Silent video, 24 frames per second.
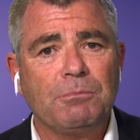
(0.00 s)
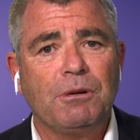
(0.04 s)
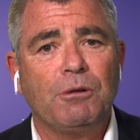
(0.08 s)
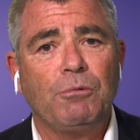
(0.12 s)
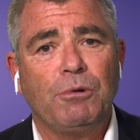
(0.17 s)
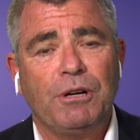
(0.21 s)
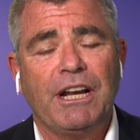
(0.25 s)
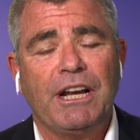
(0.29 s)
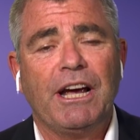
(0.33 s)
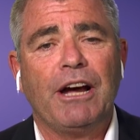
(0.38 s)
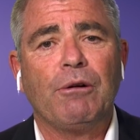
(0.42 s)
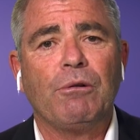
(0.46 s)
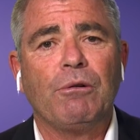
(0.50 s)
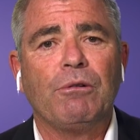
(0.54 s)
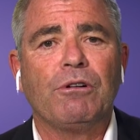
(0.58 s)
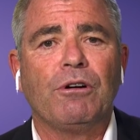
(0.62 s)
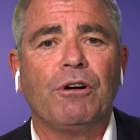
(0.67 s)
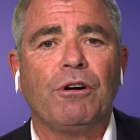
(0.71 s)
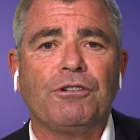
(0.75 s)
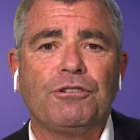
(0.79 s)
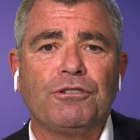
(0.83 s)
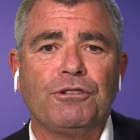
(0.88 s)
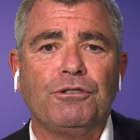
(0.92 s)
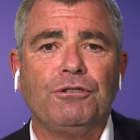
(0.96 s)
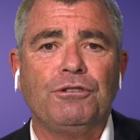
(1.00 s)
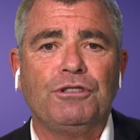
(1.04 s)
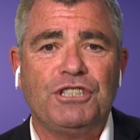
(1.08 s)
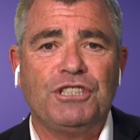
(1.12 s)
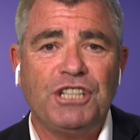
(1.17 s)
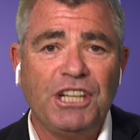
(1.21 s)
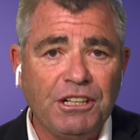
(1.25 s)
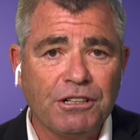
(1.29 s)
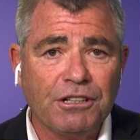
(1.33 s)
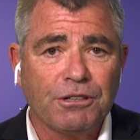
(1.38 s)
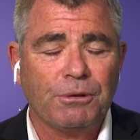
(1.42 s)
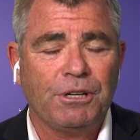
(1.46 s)
but we're on to
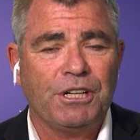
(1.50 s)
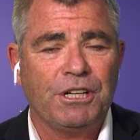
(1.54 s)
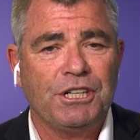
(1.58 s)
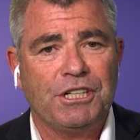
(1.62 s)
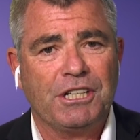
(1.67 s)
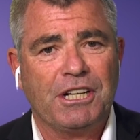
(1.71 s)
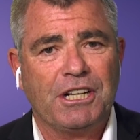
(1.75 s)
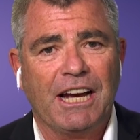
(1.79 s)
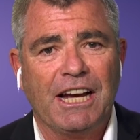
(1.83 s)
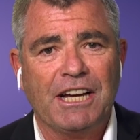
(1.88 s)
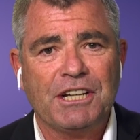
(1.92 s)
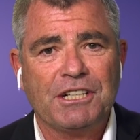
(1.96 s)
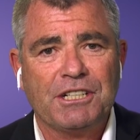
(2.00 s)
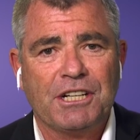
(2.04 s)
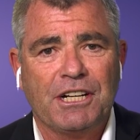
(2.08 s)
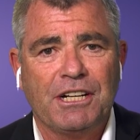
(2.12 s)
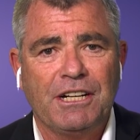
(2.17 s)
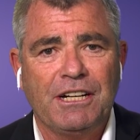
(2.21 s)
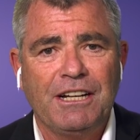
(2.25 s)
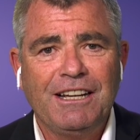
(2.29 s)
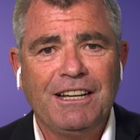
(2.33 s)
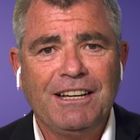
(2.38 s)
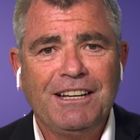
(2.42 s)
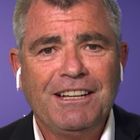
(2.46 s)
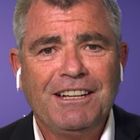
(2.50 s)
gender education.